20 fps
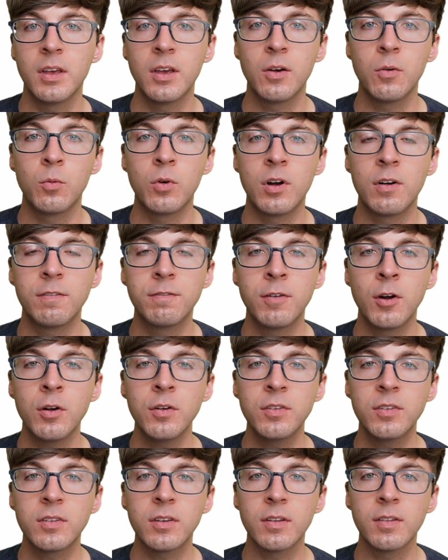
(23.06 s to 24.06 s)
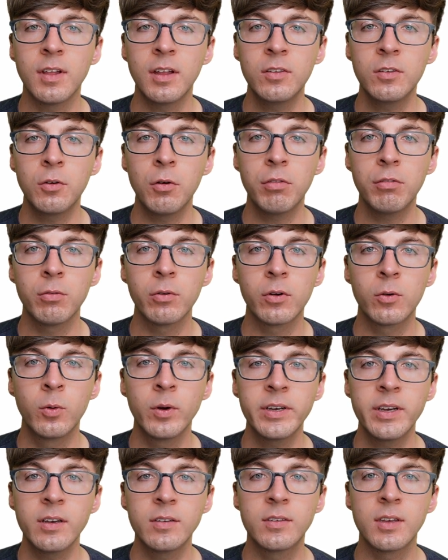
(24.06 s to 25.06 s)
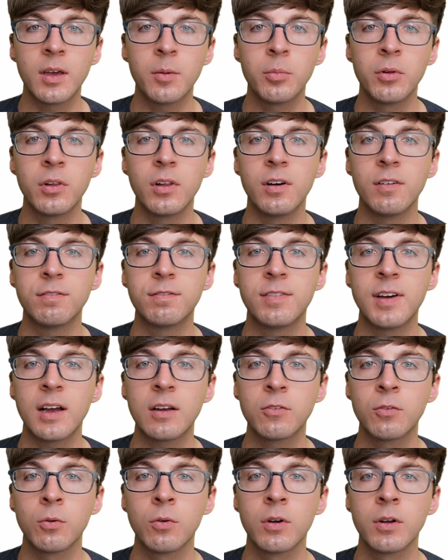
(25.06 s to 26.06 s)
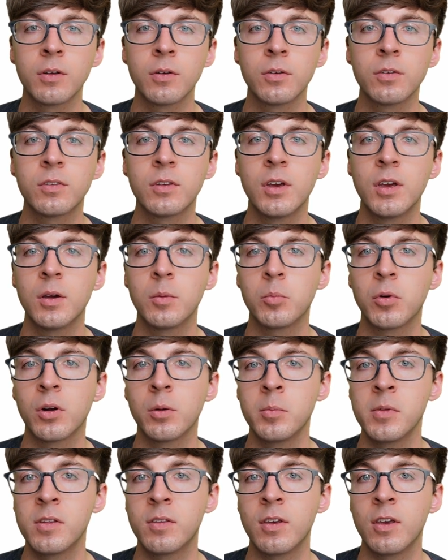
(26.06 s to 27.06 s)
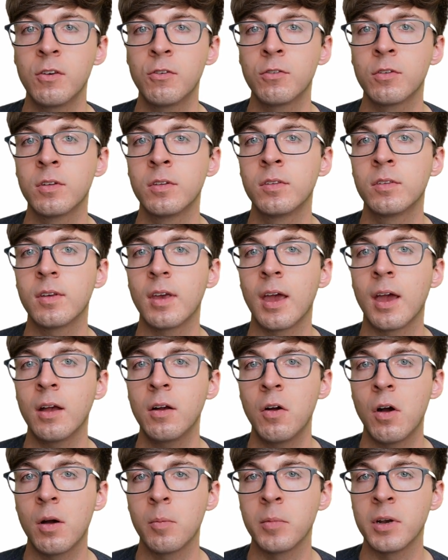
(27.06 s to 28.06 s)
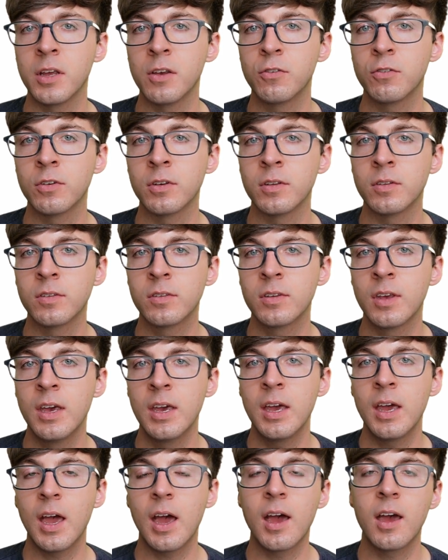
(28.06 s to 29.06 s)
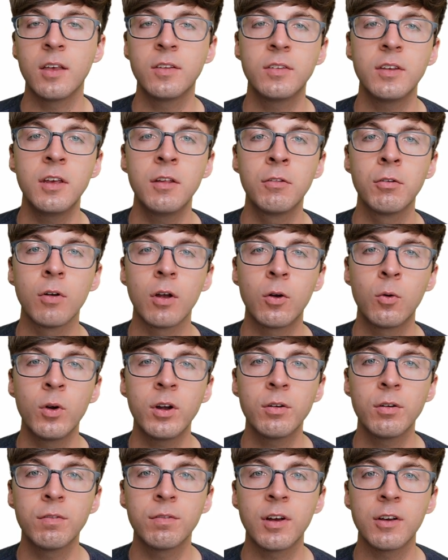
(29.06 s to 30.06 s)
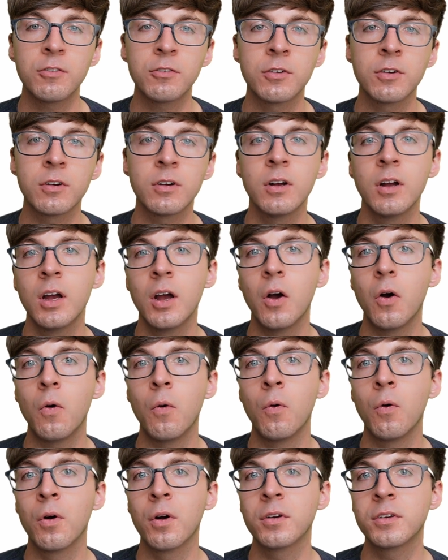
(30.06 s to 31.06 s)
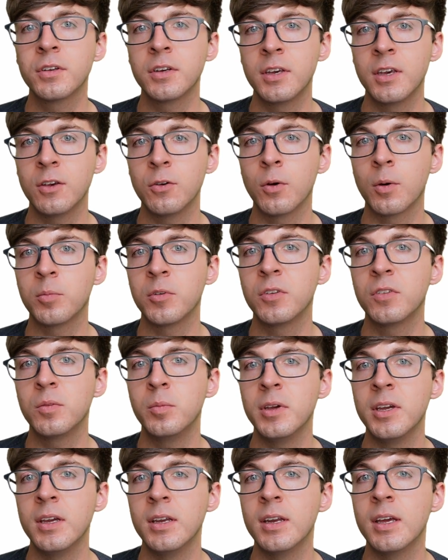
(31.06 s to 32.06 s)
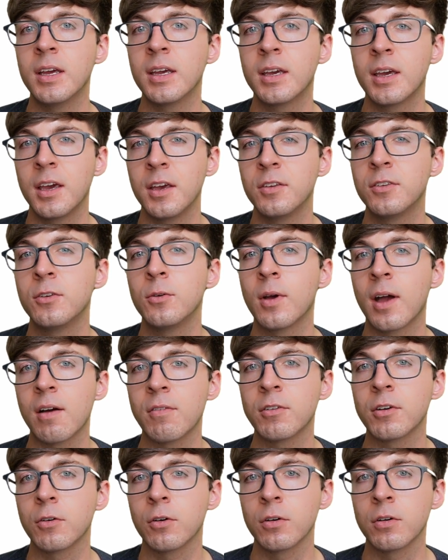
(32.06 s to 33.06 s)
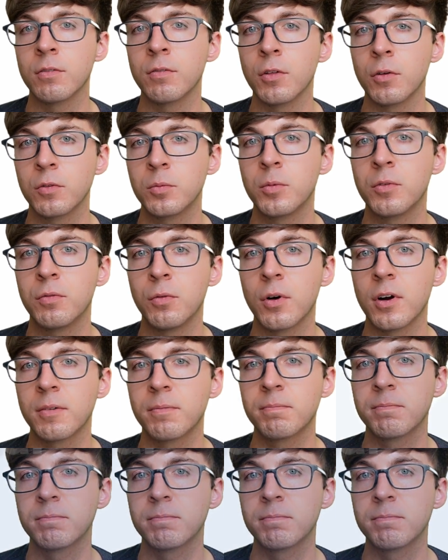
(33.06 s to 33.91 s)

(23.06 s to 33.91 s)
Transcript: Well, first, let's go through a quick example of factorials, permutations, and combinations as either a quick refresher or to get you up to speed in case you haven't heard of those before.